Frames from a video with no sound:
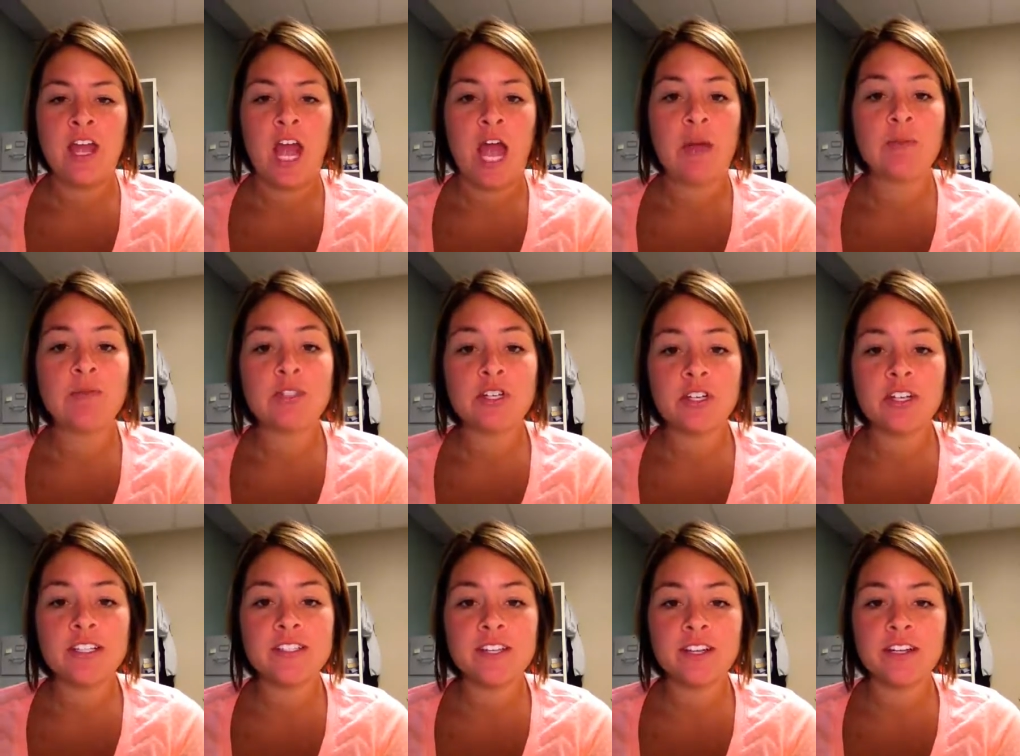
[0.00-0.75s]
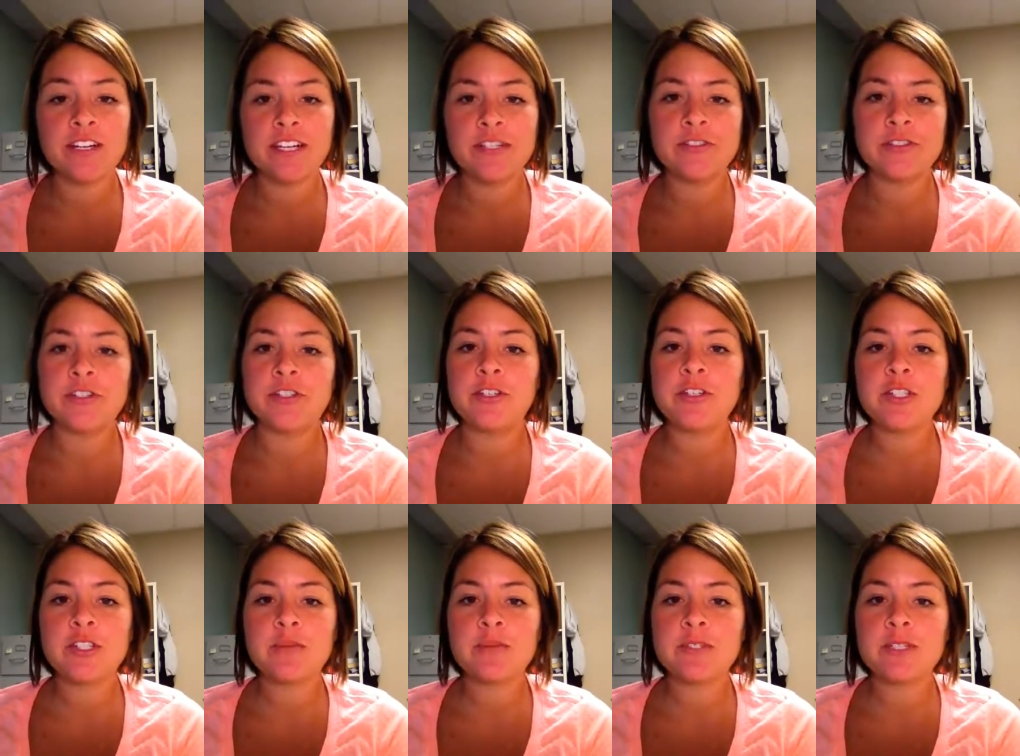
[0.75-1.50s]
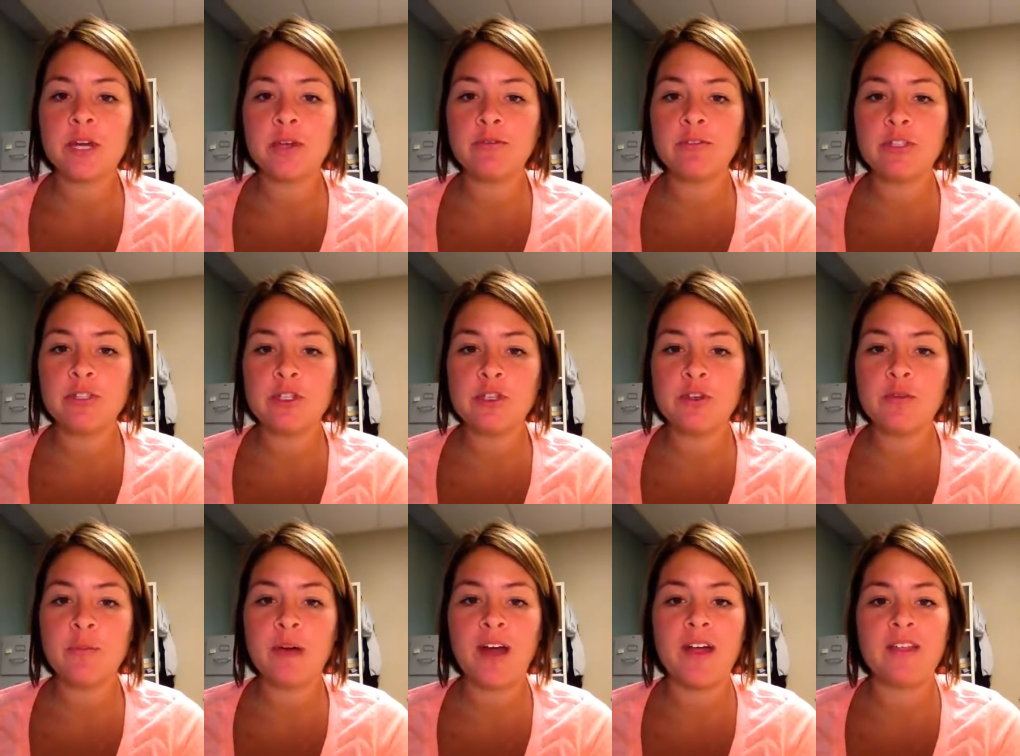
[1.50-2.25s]
I'm sure he's already introduced himself to
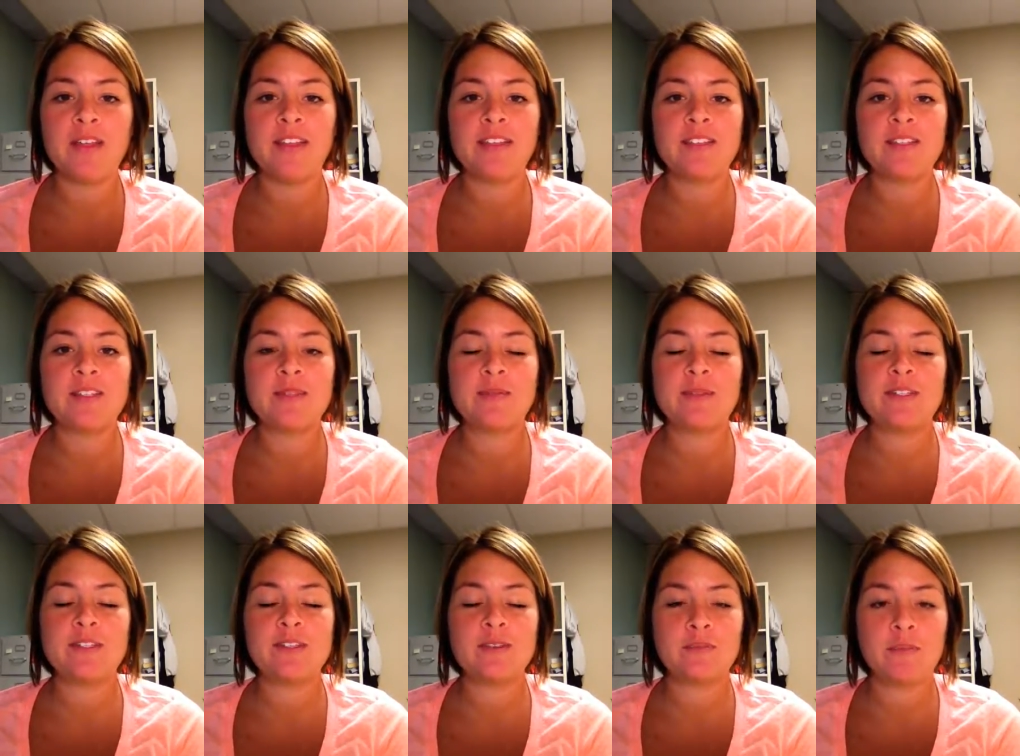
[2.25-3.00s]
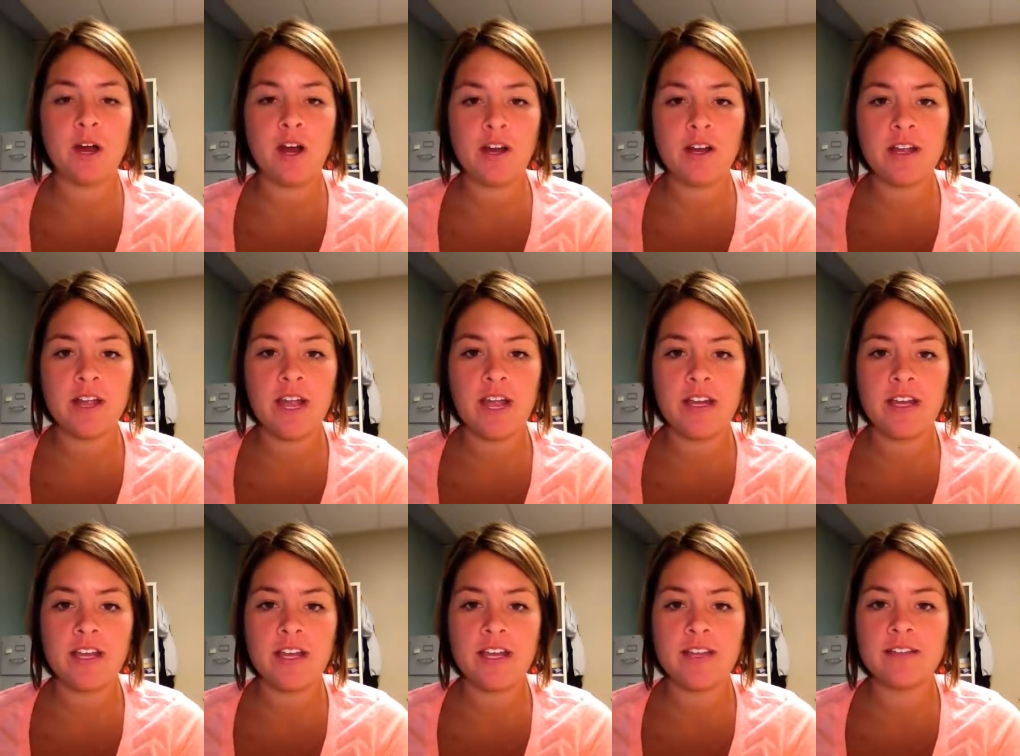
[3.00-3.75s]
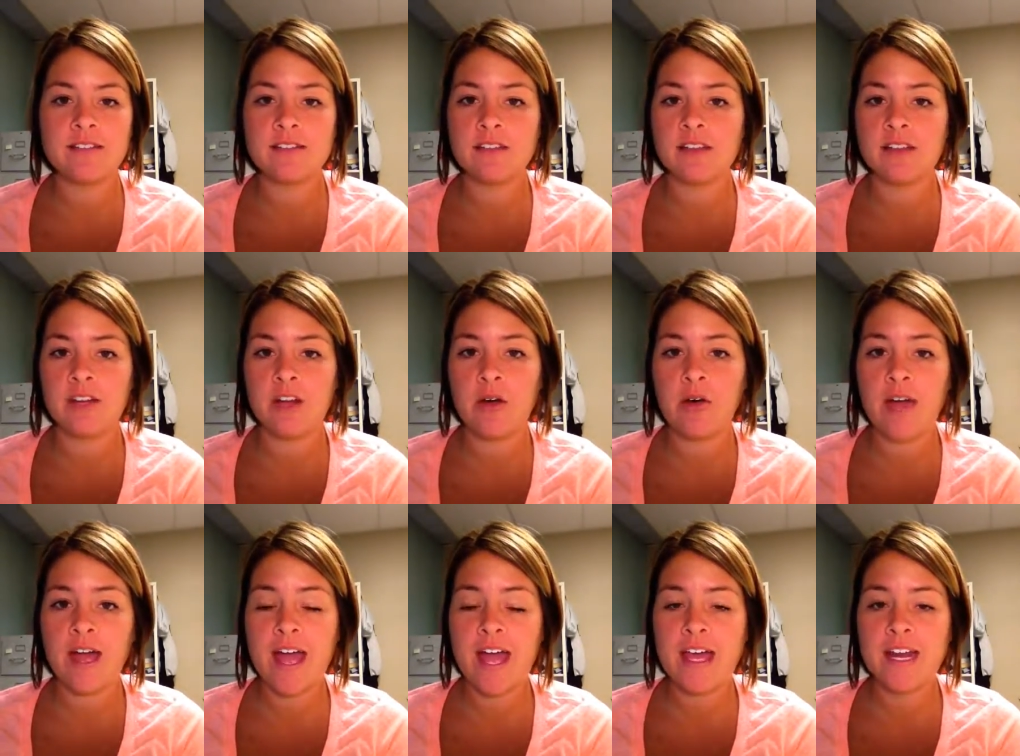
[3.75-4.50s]
you, but this is Mr. Mark and he is going to go
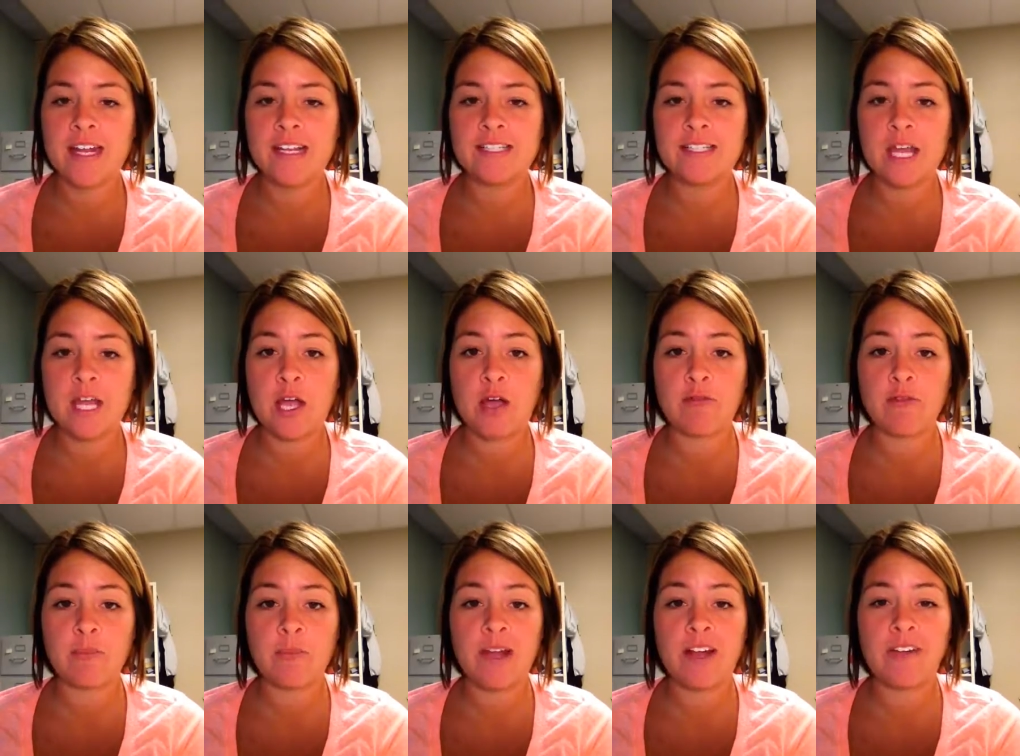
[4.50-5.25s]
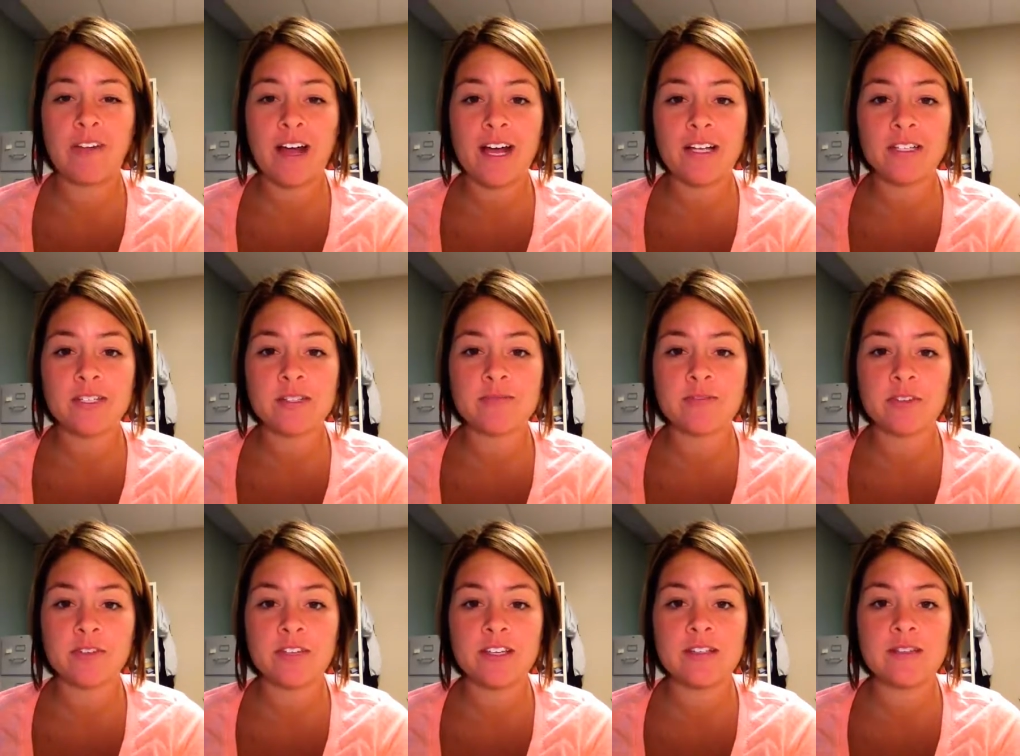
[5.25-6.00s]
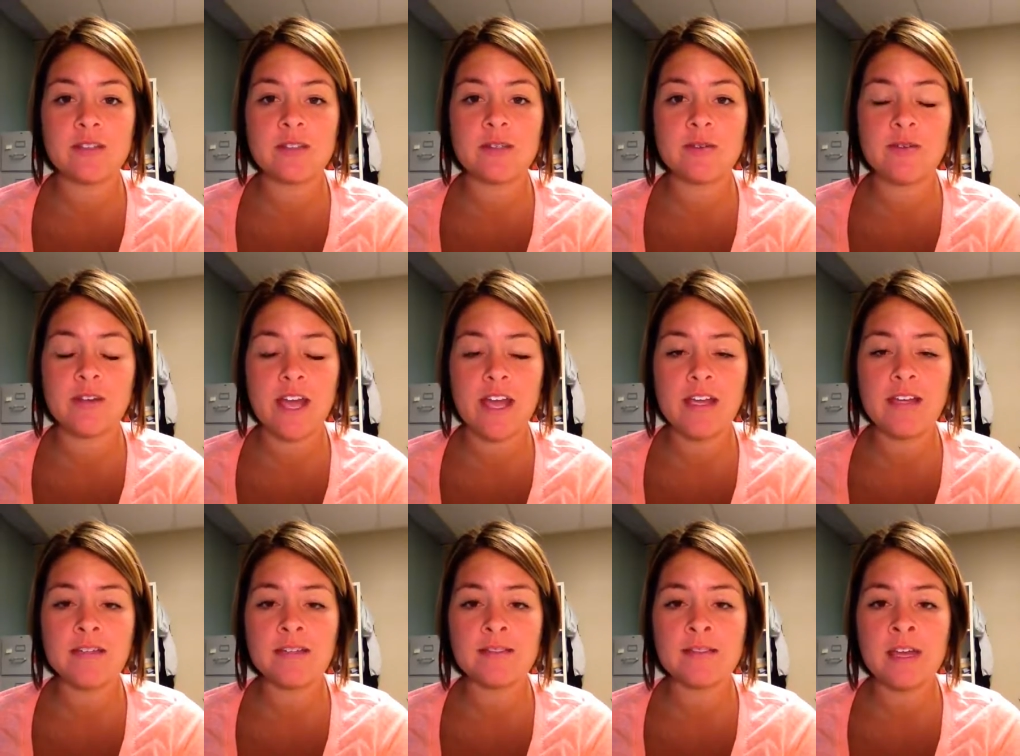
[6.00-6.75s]
ahead and take over my class for these 2
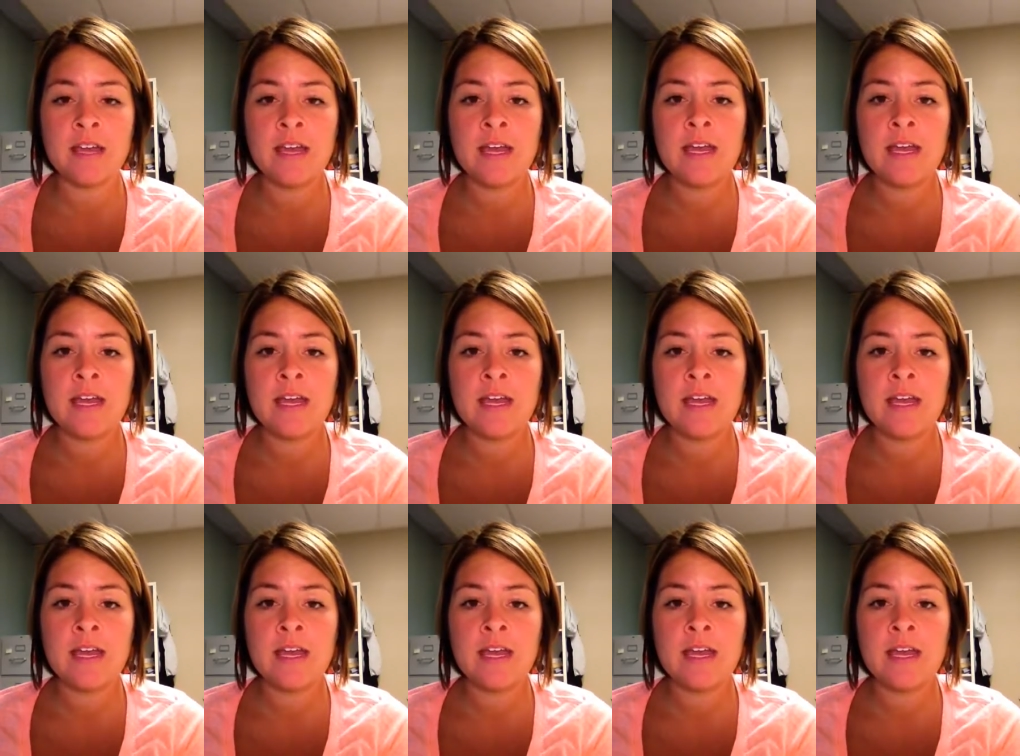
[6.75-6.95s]
days.